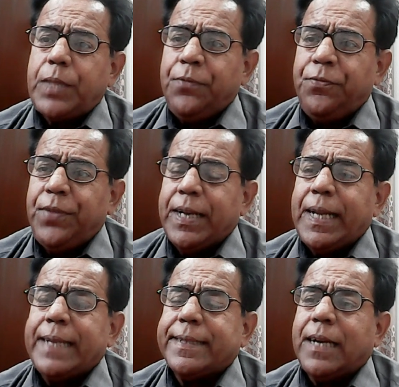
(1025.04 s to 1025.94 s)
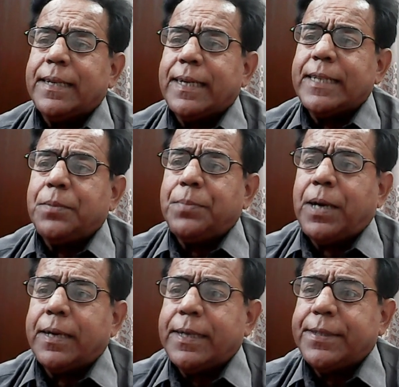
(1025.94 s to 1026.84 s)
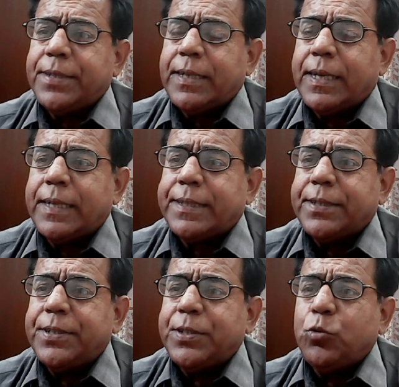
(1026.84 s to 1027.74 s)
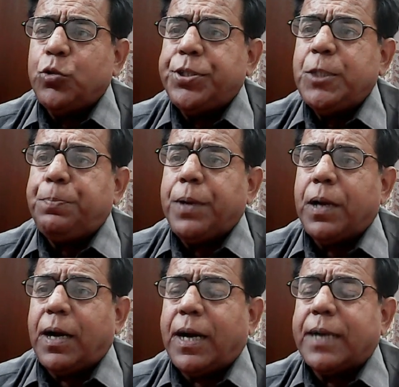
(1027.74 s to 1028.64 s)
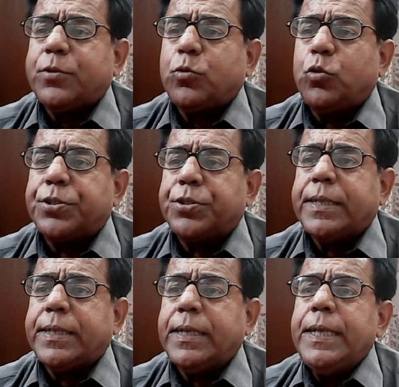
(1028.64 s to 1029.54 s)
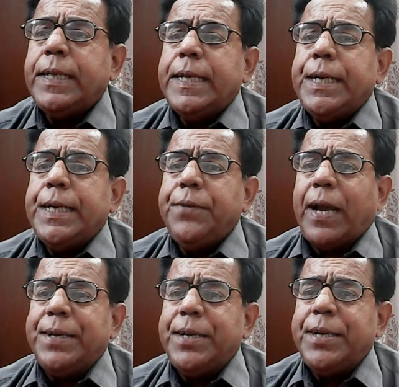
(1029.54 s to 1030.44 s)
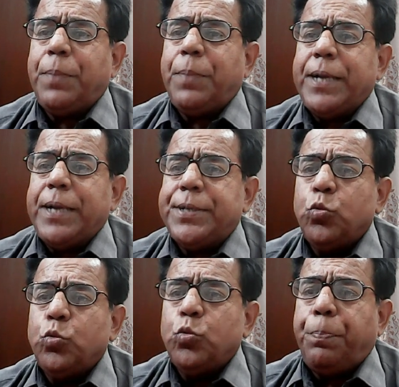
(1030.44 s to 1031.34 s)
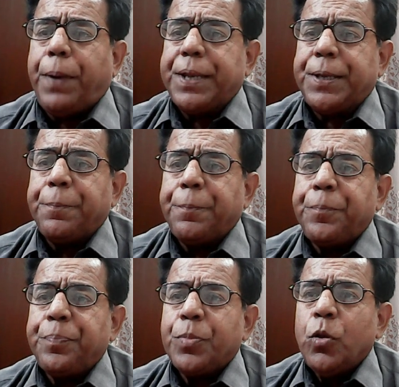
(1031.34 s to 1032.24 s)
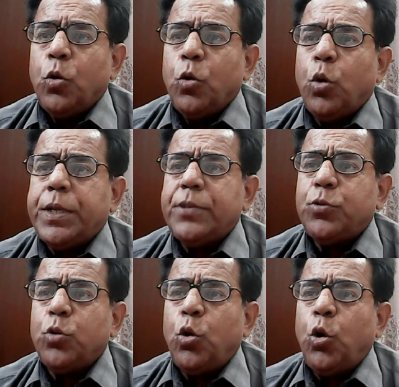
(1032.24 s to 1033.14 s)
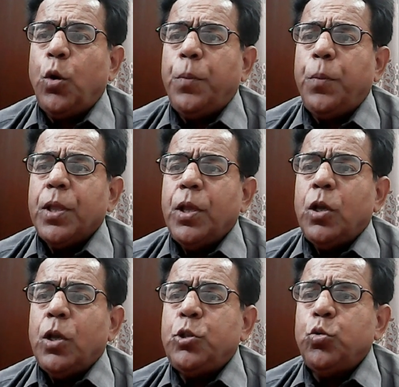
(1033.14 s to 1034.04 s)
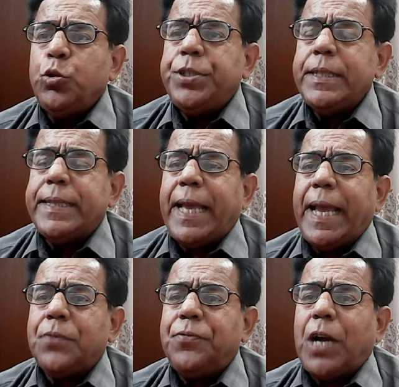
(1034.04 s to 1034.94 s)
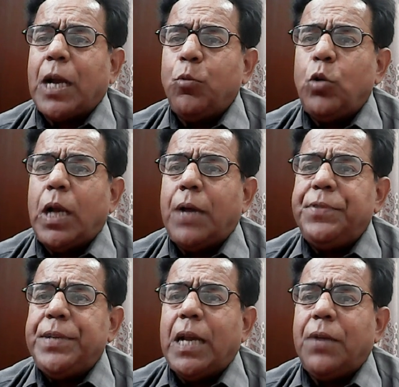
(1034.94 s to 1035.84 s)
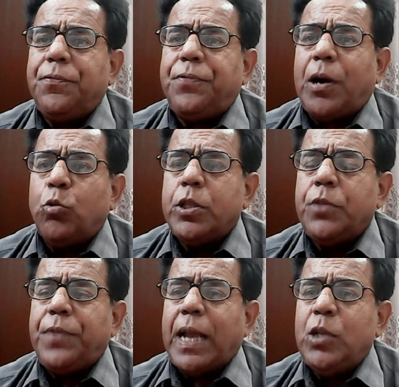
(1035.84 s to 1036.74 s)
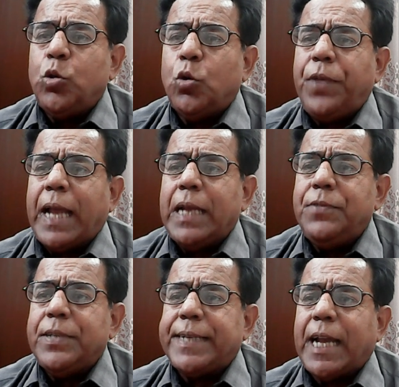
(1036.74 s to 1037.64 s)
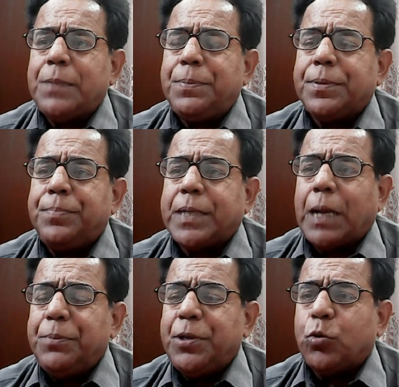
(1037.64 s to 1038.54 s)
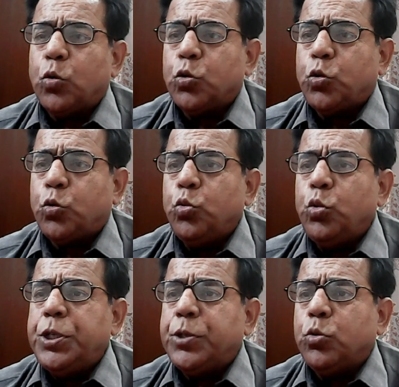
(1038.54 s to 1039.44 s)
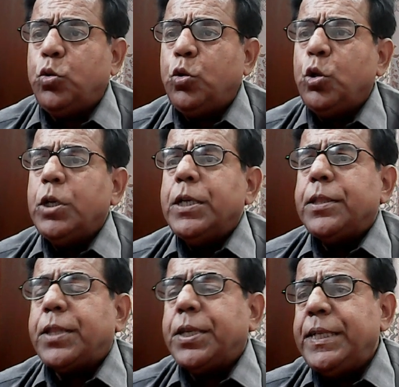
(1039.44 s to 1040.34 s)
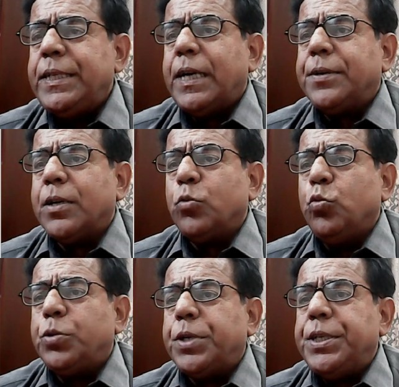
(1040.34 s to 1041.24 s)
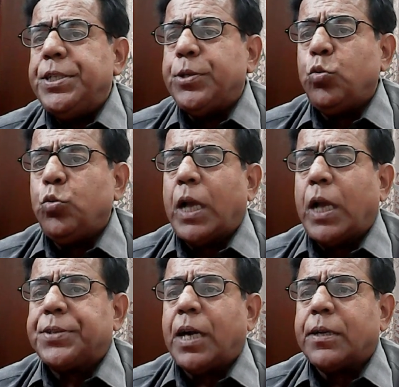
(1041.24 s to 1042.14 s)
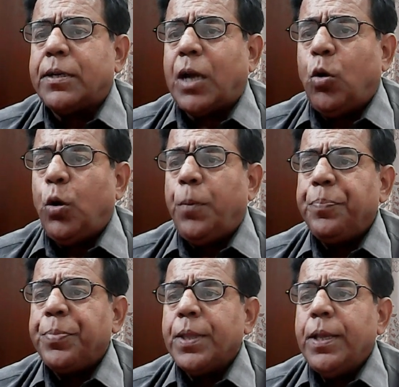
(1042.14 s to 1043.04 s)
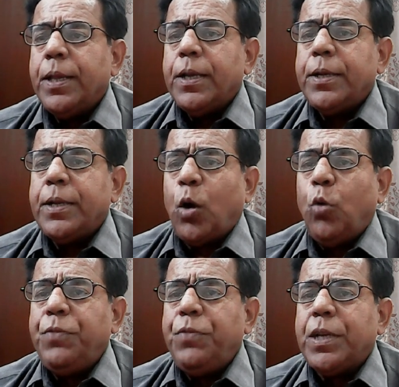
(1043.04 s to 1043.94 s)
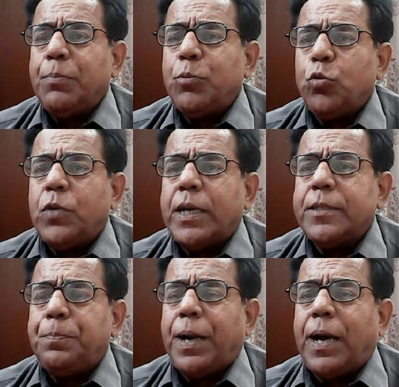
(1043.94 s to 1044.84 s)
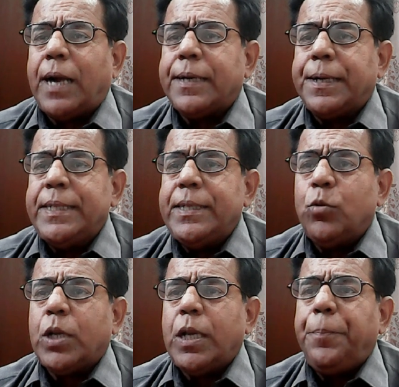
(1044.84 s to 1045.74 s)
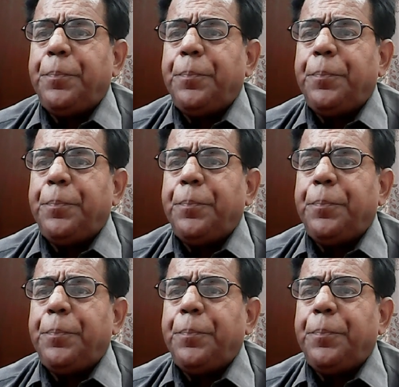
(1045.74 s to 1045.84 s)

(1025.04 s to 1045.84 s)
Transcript: where H cut or H bar or H reduced is Planck's constant divided by 2 pi. Okay, so using that formula we have found the value of L, which has become equal to 2 into 3 under root into H cut. Now we come towards the part D. Okay,